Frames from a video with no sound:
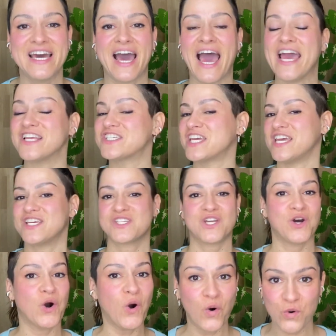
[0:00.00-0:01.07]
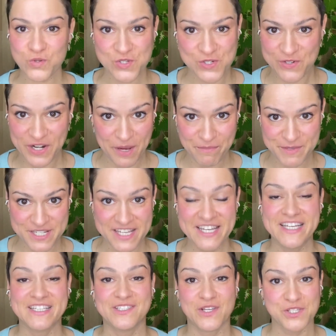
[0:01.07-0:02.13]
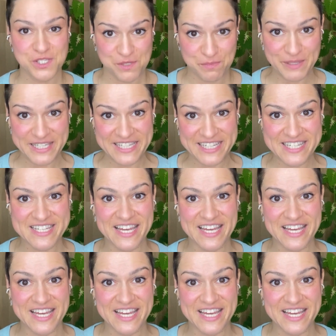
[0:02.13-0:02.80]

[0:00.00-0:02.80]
I changed the whole script, the speed,